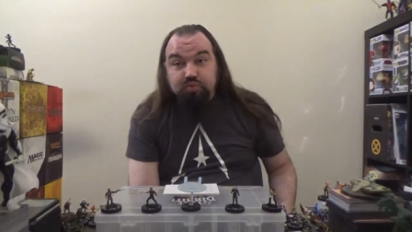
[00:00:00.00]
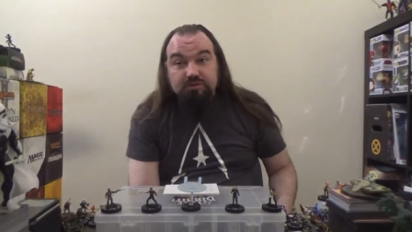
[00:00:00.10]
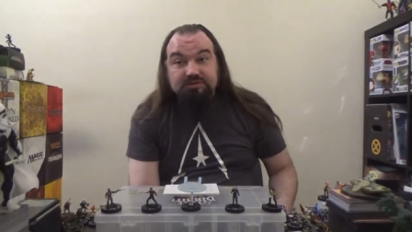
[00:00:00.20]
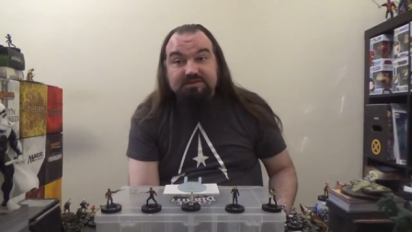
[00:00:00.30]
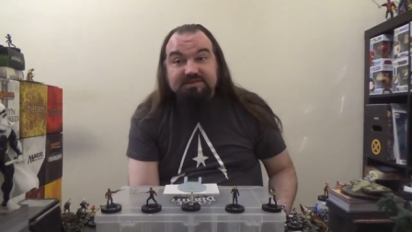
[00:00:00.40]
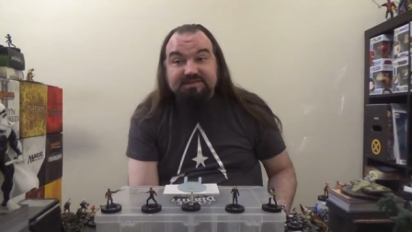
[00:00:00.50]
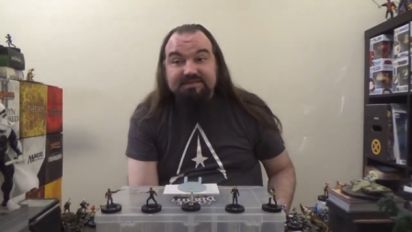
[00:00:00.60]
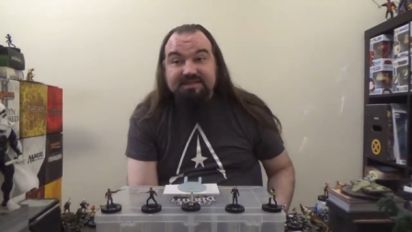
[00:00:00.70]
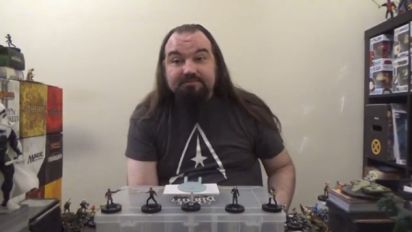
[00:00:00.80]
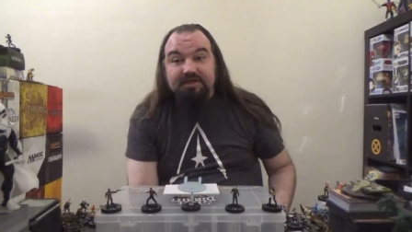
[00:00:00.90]
wouldn't
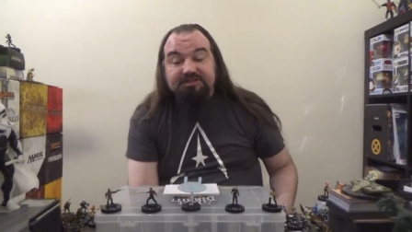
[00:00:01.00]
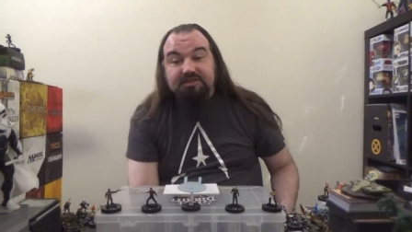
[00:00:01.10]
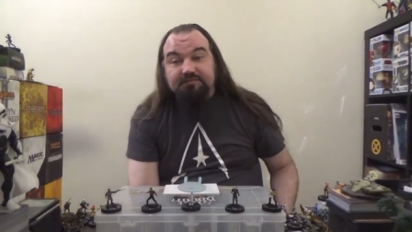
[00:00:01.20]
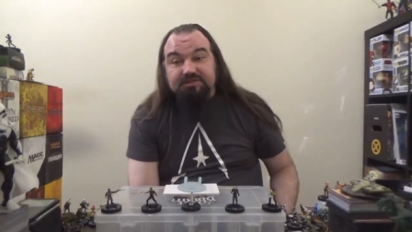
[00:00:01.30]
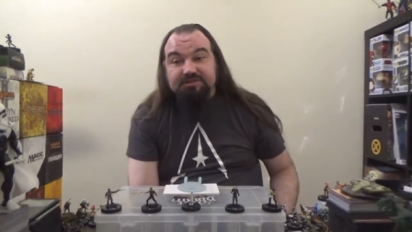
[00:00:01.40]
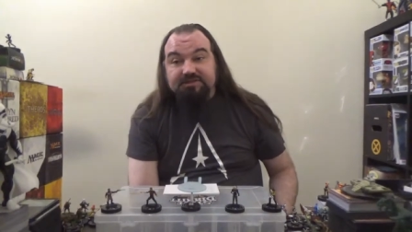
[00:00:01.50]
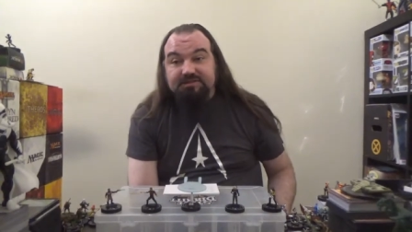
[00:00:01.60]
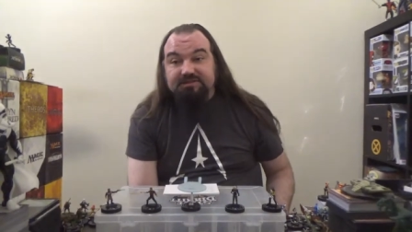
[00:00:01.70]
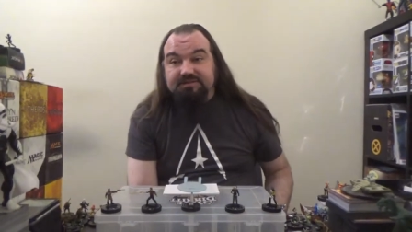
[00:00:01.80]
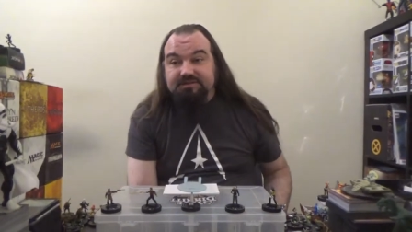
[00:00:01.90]
see much of, which
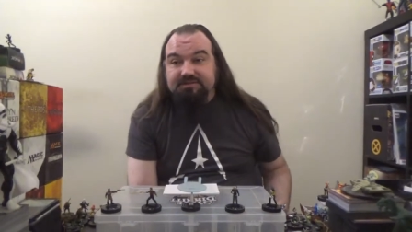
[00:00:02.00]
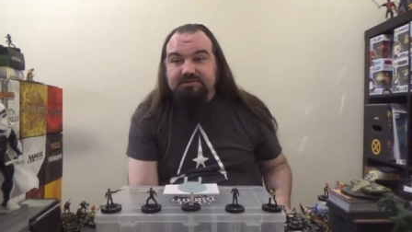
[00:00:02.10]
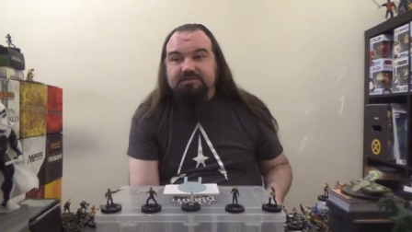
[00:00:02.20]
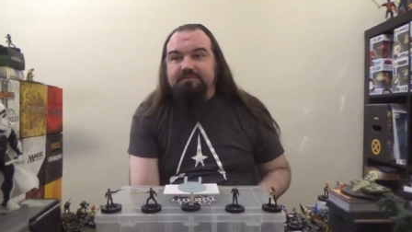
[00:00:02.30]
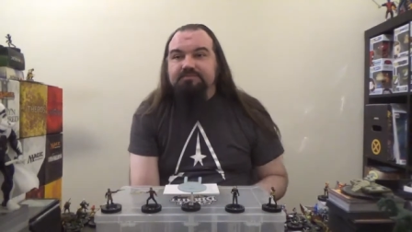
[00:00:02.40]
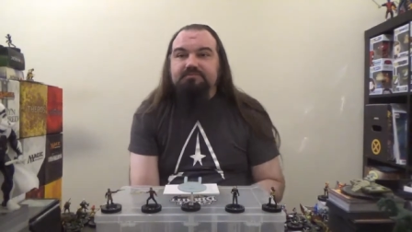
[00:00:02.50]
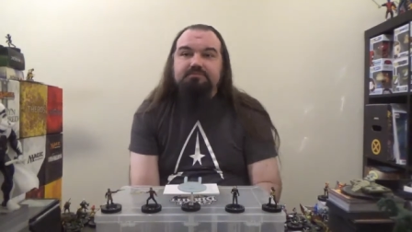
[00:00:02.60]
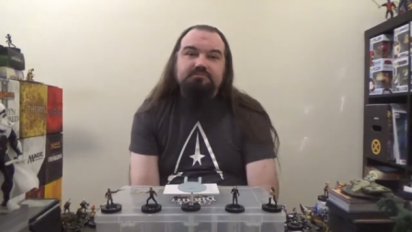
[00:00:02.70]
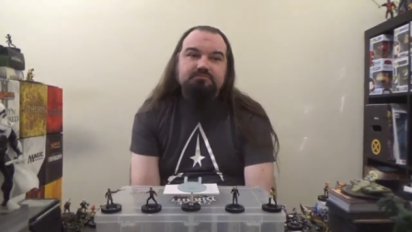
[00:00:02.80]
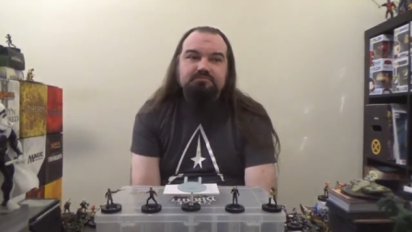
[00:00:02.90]
is some
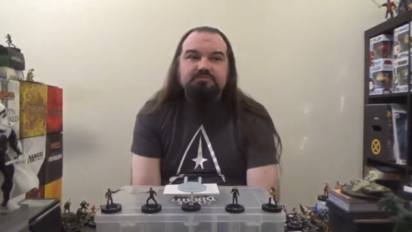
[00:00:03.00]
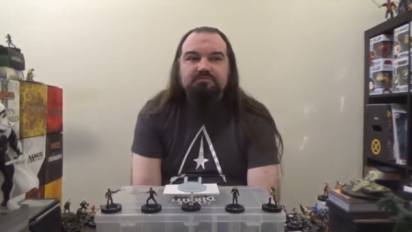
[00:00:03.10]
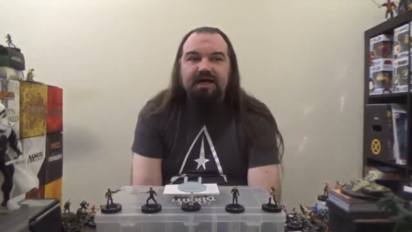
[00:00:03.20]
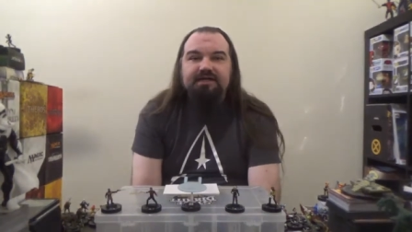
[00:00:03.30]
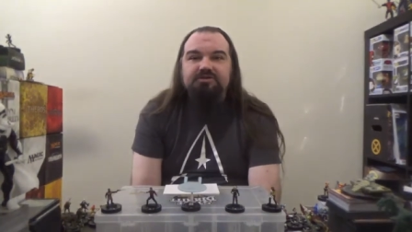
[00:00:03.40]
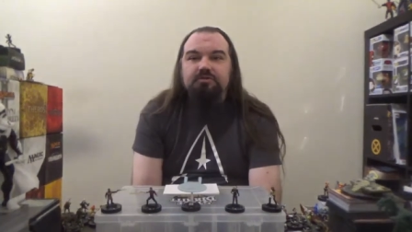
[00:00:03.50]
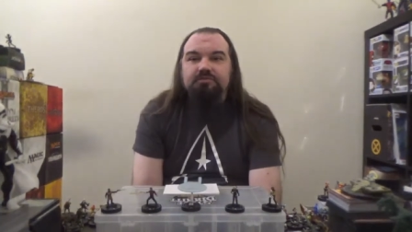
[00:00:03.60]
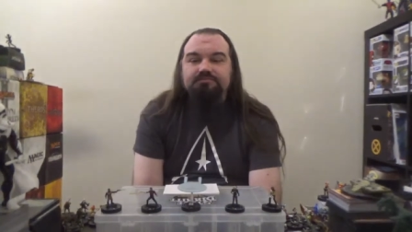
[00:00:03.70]
mind control.